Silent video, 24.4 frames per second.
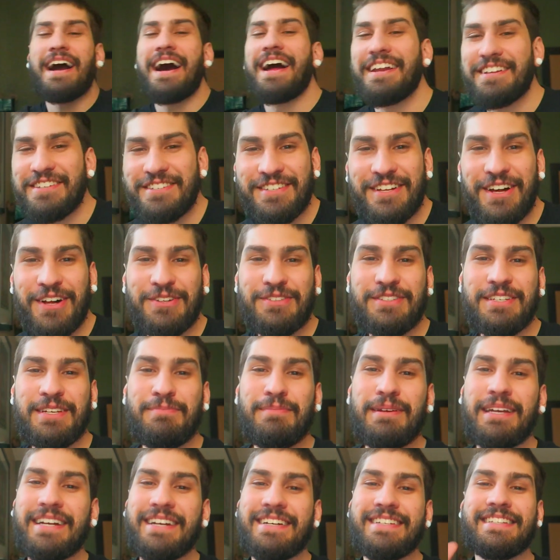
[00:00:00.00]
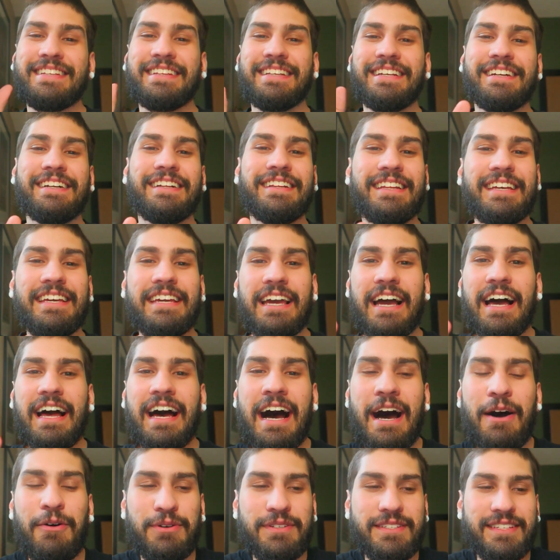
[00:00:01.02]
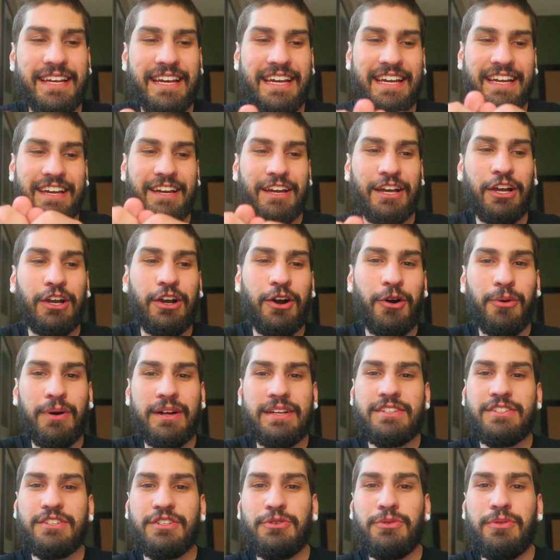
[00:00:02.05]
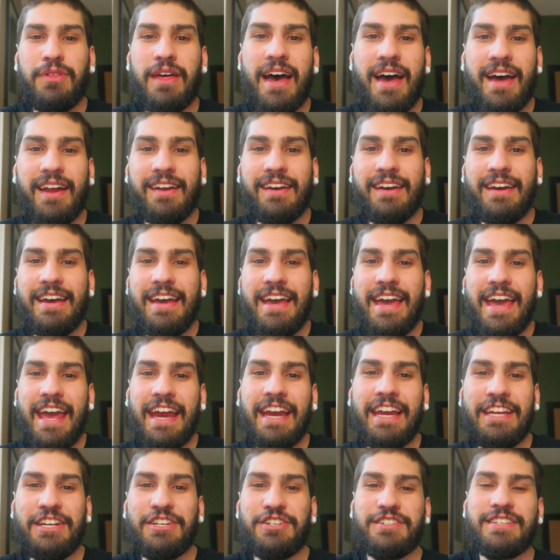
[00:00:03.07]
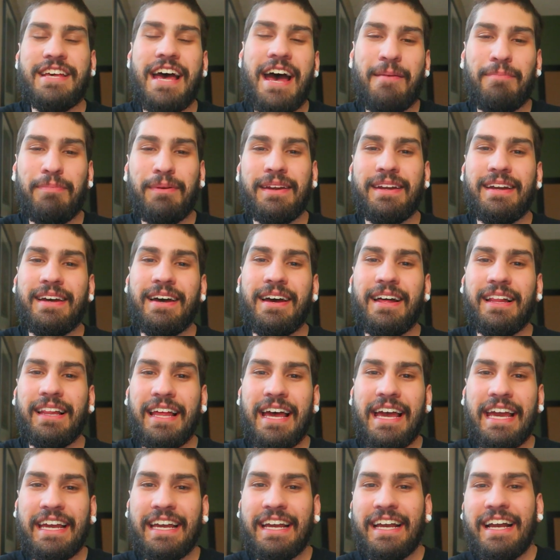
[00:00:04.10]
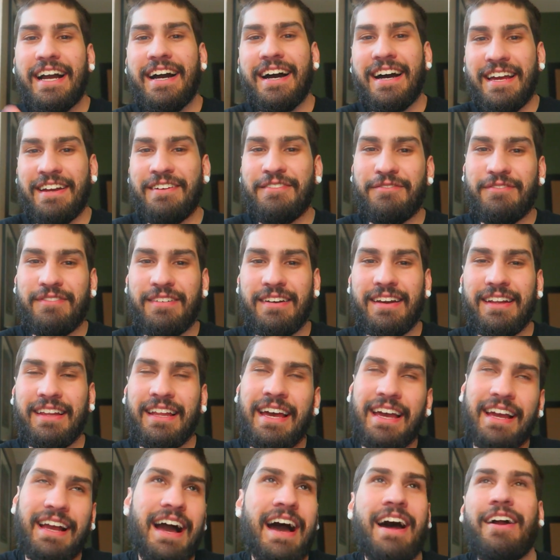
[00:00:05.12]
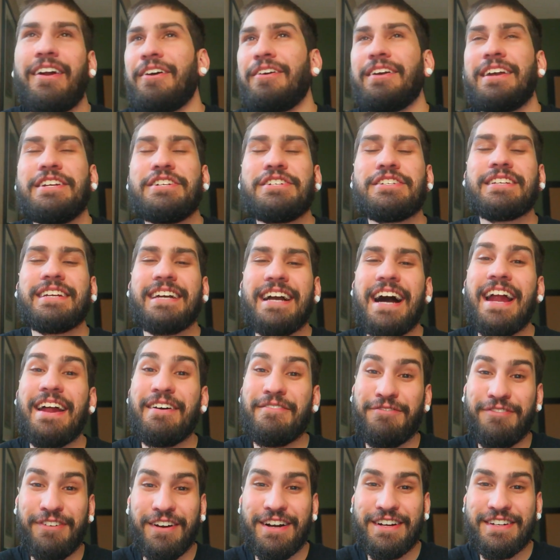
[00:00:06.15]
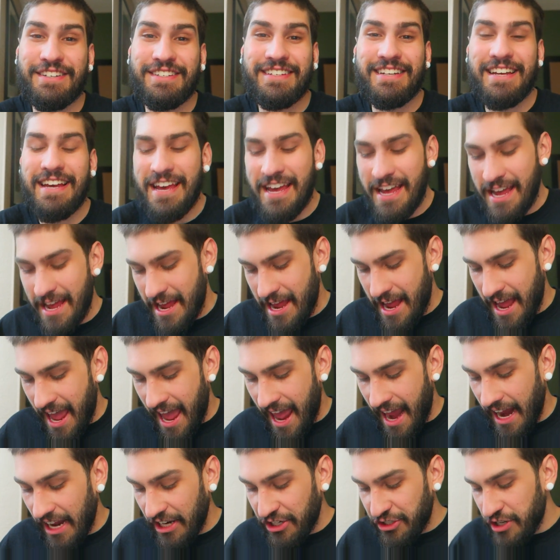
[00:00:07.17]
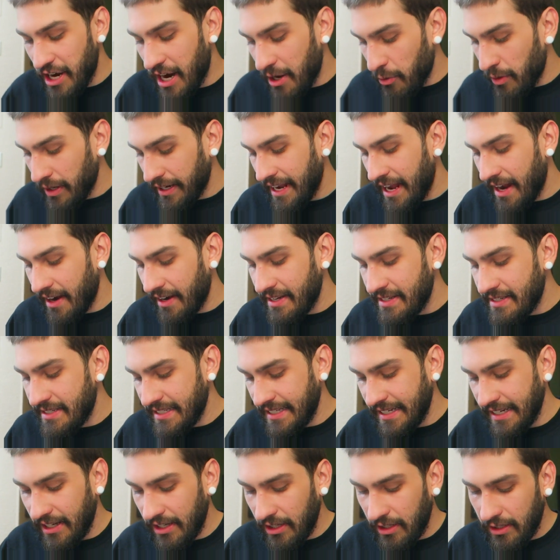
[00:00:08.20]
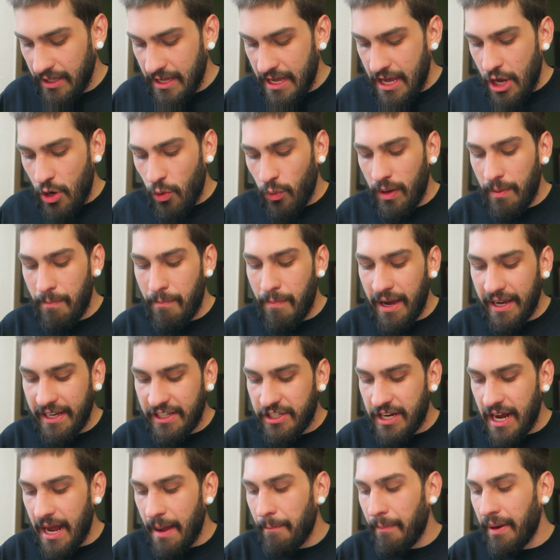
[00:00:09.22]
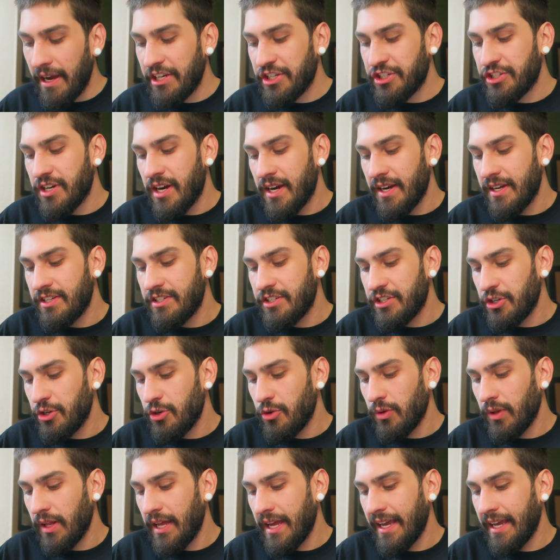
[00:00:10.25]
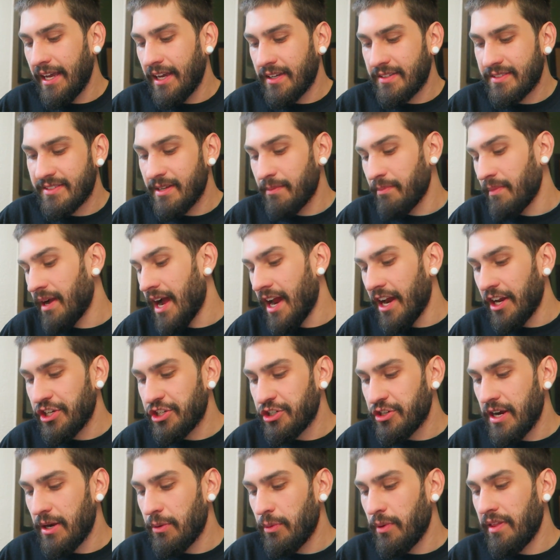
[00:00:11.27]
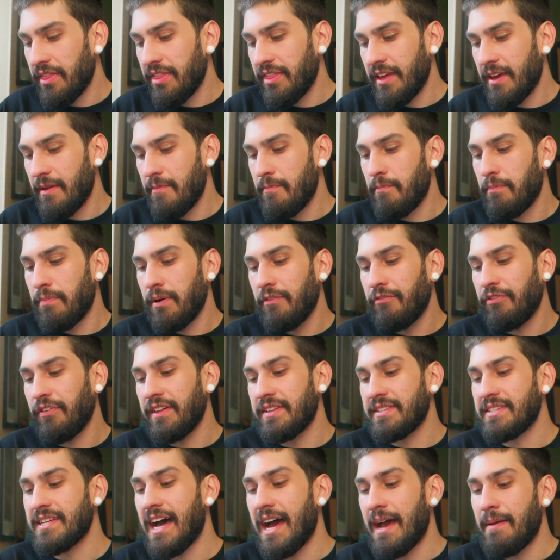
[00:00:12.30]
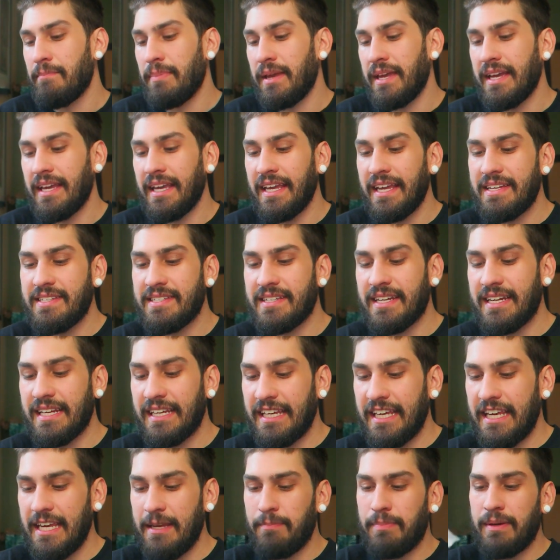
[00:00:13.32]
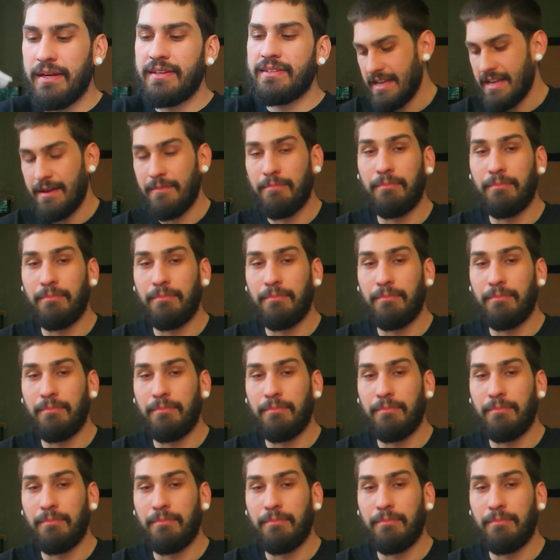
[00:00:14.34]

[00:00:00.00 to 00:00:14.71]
kind of salty because literally I was like going to that and he just happened to like cut and like, I don't know, he just got it first. And I tried working out a deal. We might, I might try to do like some kind of trade with him, but for the time being, he is gonna keep it.